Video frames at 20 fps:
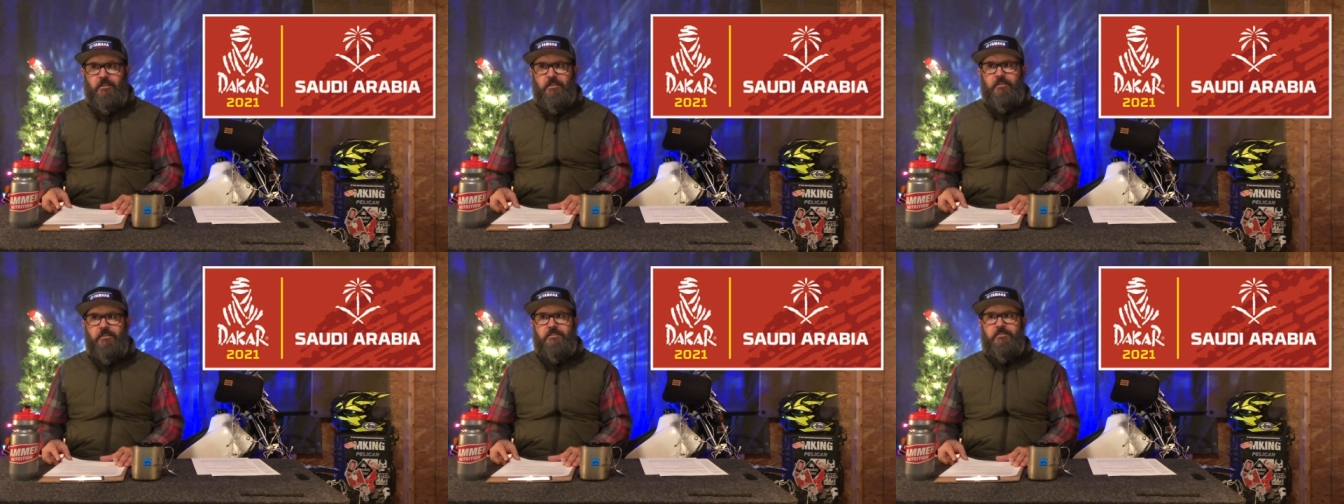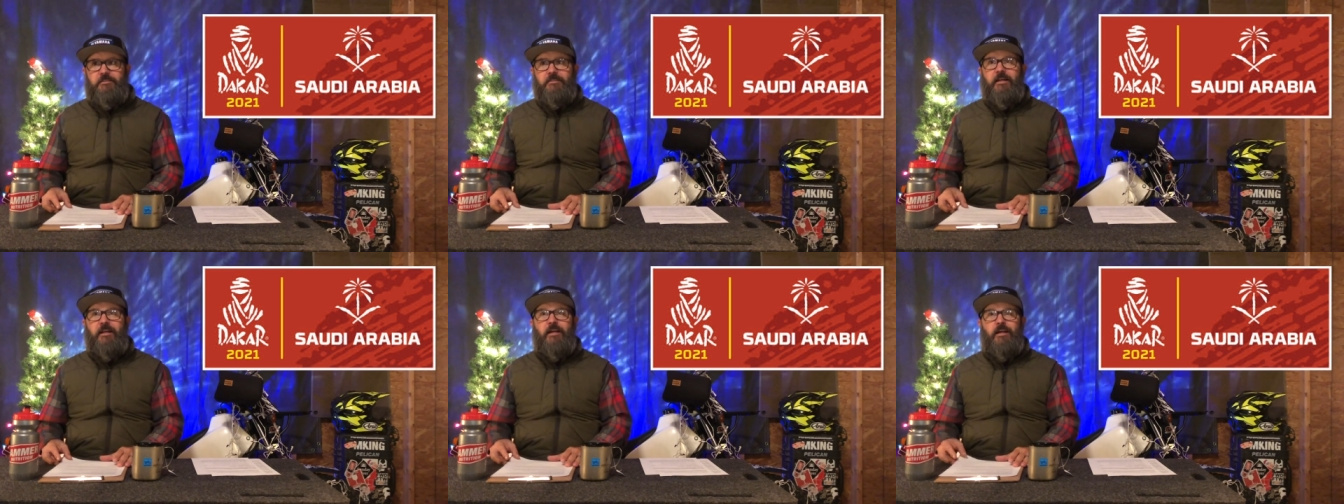
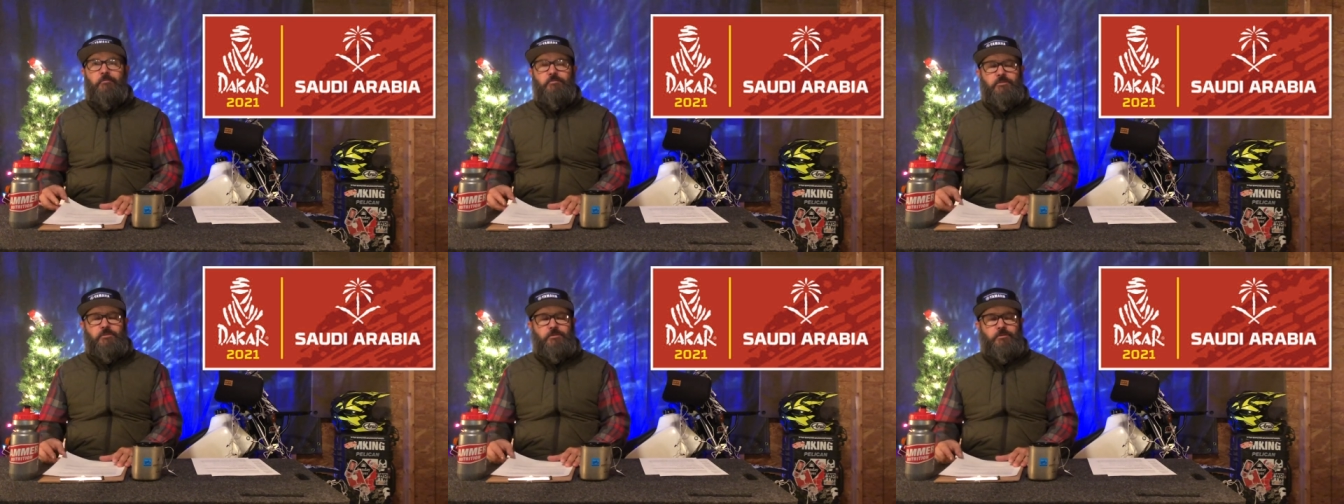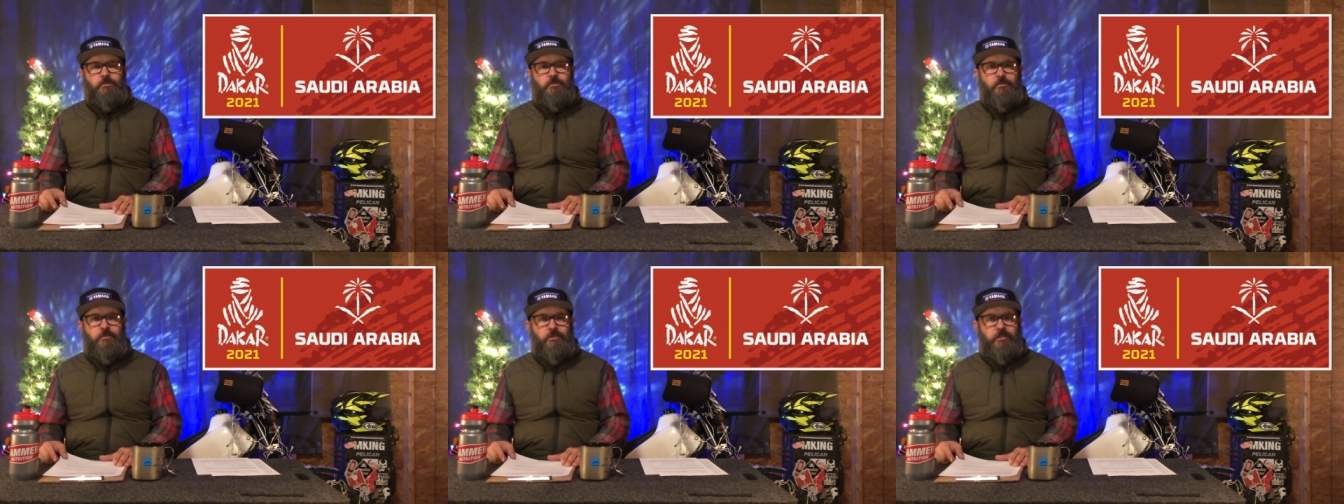is
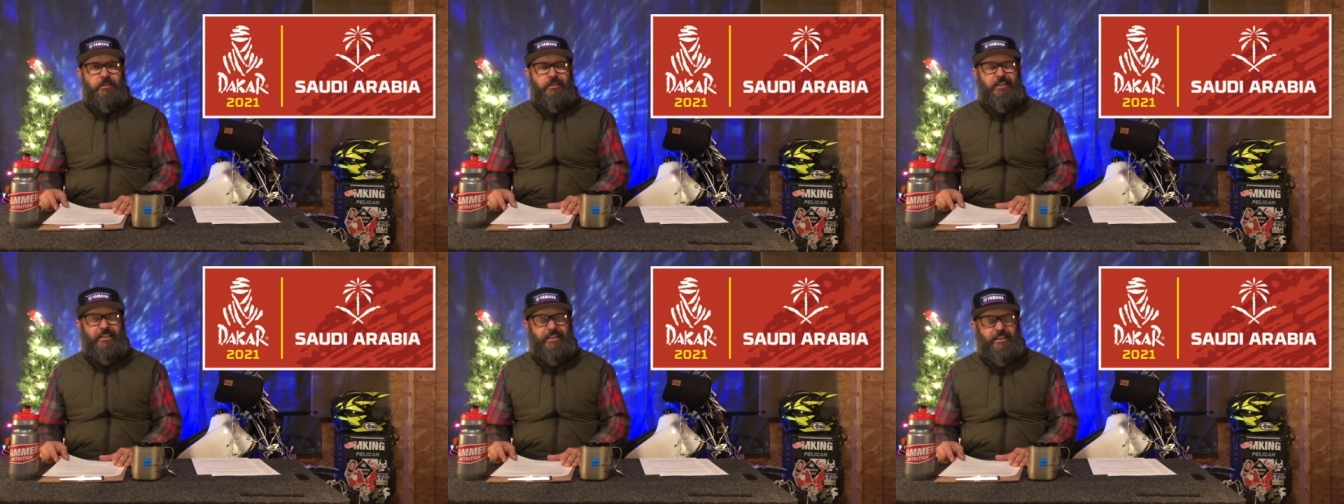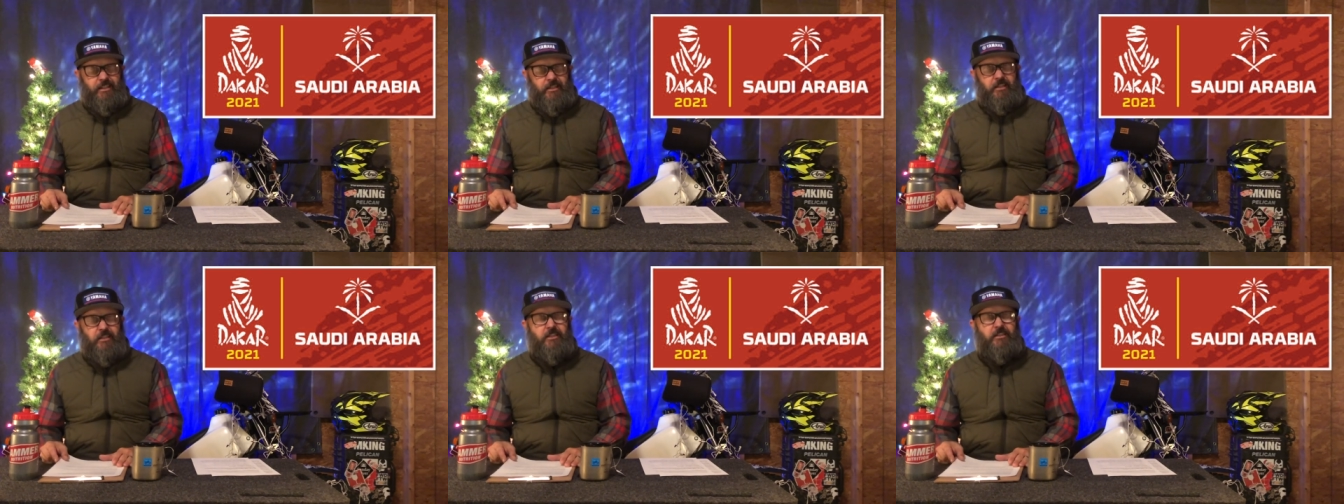absolutely
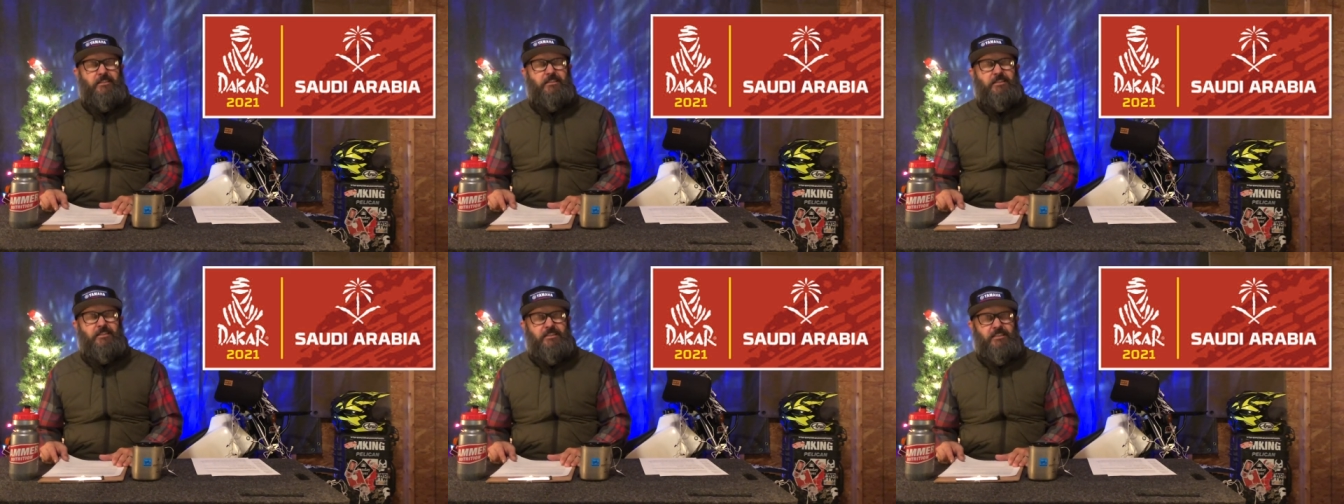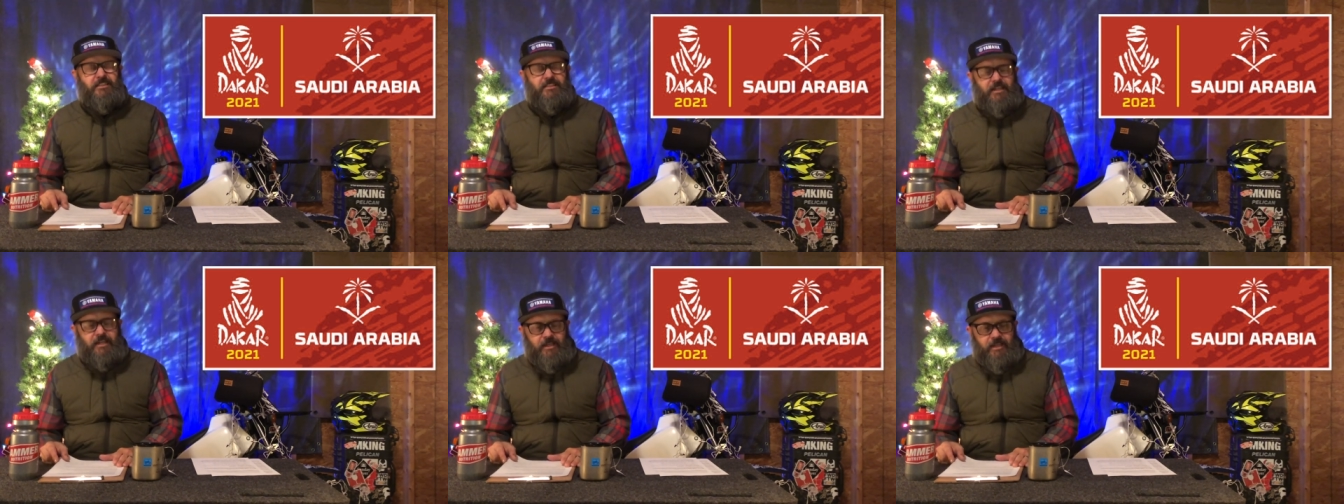
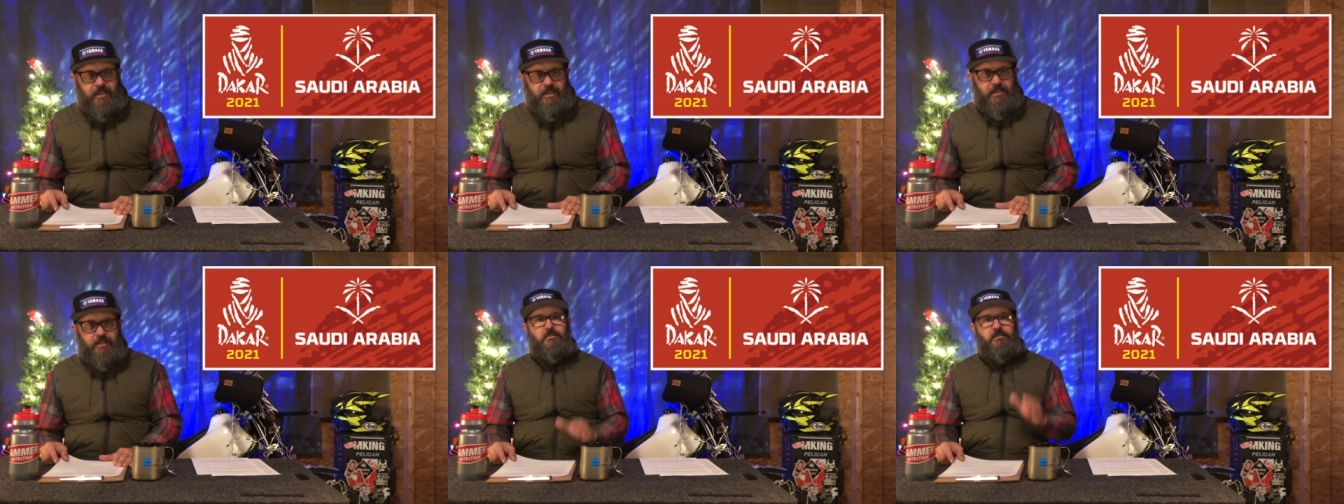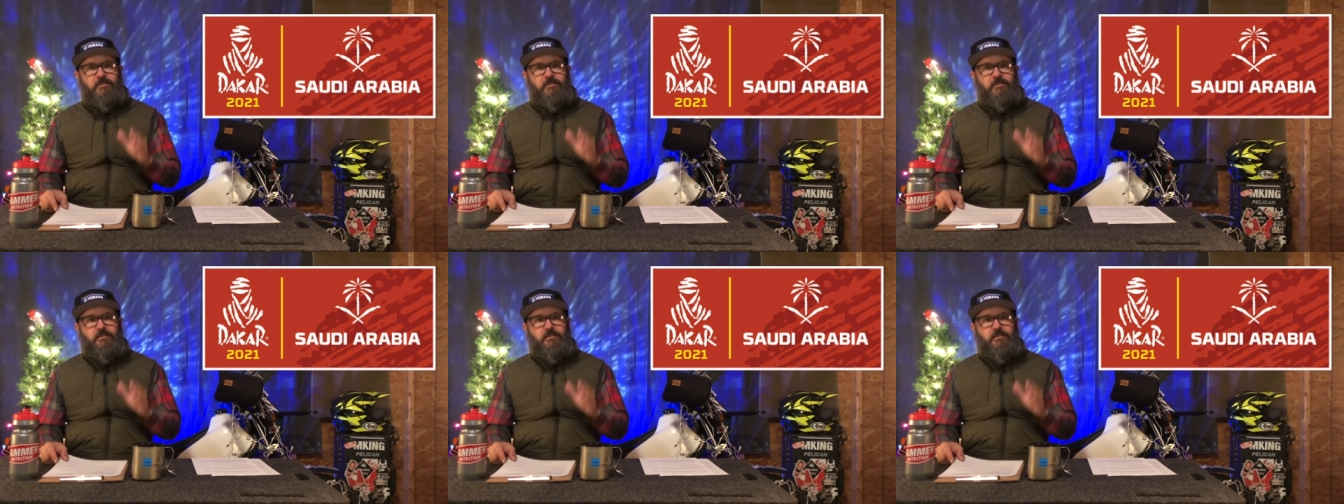insane.